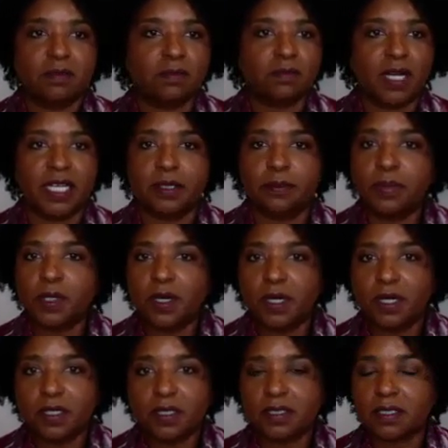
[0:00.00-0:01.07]
write a
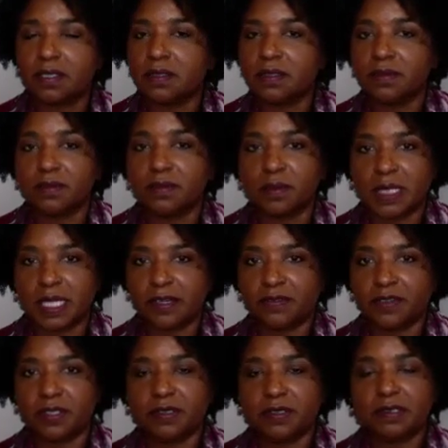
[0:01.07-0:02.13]
book,
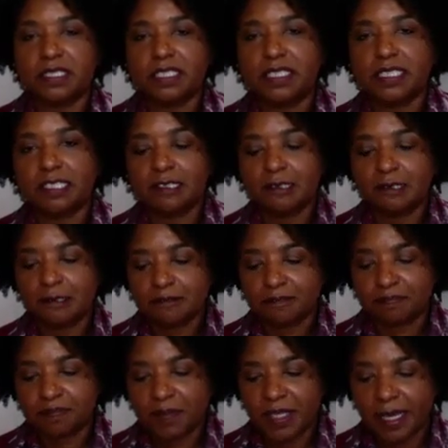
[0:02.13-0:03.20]
whatever.
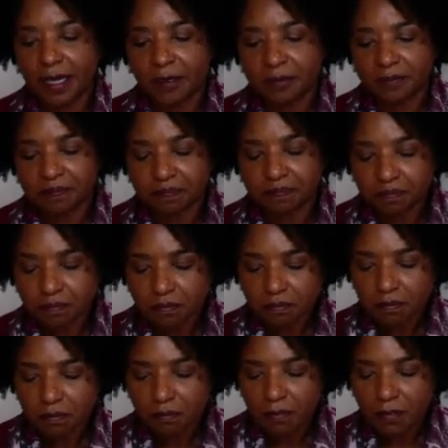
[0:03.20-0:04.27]
Now,
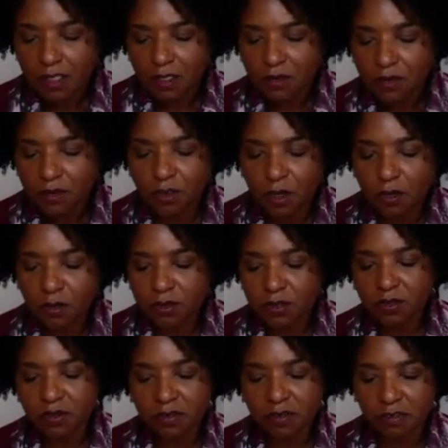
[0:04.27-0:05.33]
those
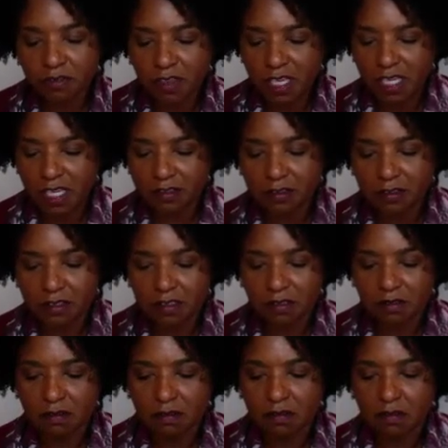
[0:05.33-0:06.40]
are the
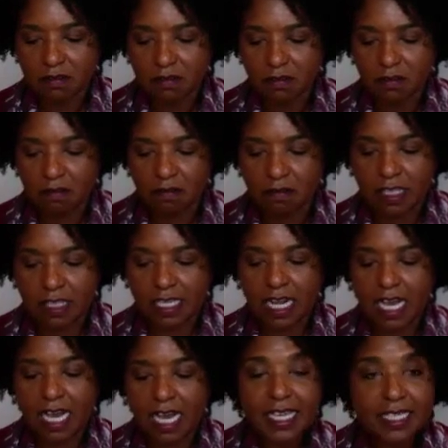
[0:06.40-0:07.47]
things
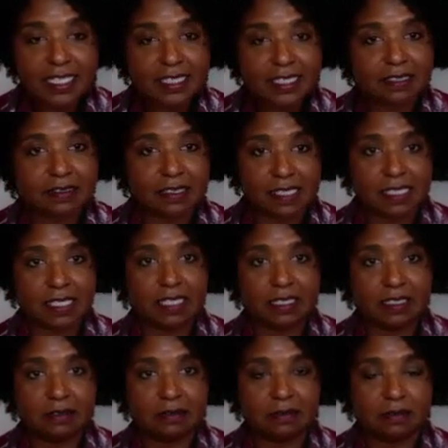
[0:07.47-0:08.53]
that I can
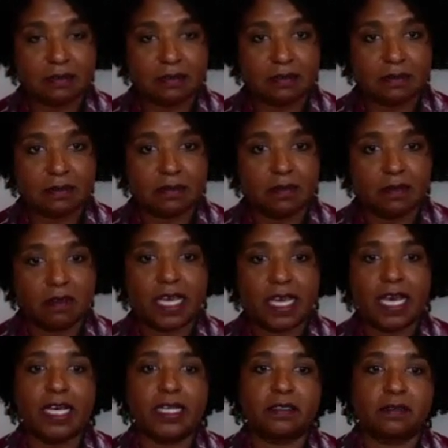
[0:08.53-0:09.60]
see
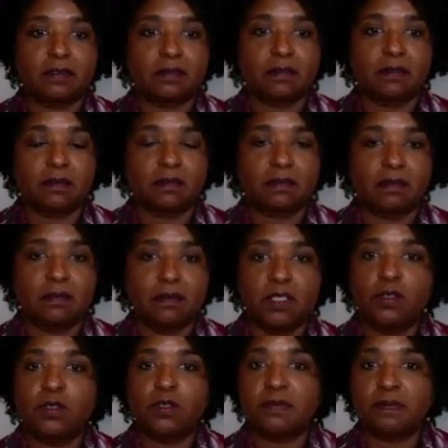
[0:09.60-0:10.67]
that
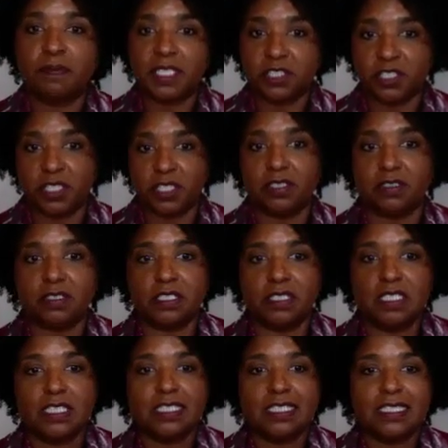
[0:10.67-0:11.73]
you have mentioned.
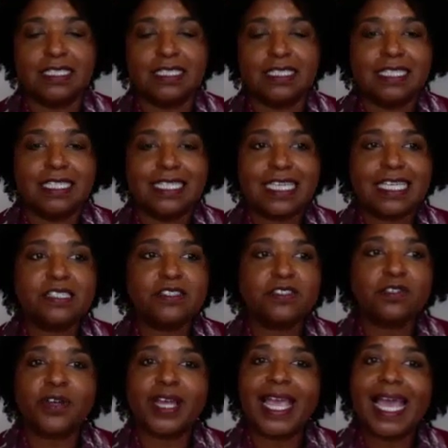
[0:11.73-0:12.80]
Is
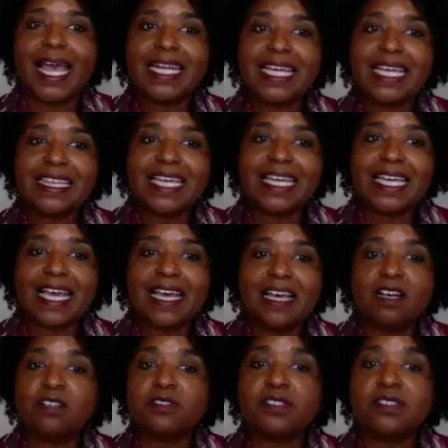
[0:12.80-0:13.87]
there anything
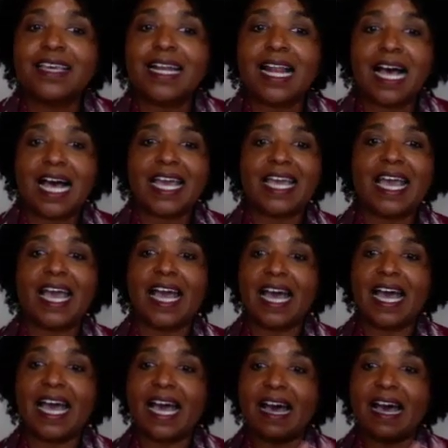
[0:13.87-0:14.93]
else that I
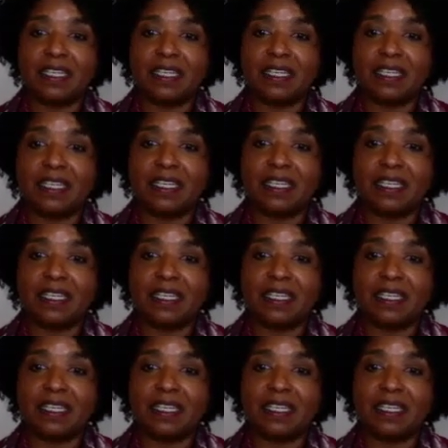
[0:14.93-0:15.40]
haven't